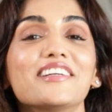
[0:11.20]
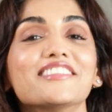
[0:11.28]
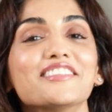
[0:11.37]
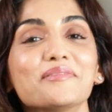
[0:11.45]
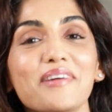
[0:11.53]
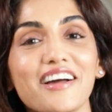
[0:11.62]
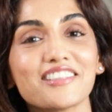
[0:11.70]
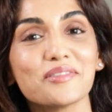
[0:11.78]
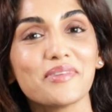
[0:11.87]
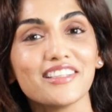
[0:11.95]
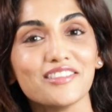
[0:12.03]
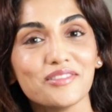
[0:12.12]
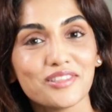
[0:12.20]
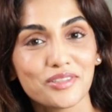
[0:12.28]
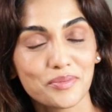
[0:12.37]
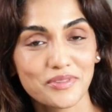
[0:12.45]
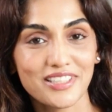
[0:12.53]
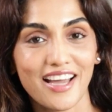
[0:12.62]
welcome back to my
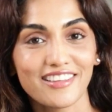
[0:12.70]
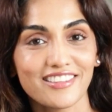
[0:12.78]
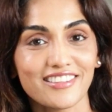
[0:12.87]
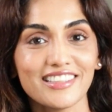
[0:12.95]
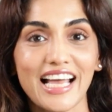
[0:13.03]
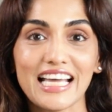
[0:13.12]
YouTube channel,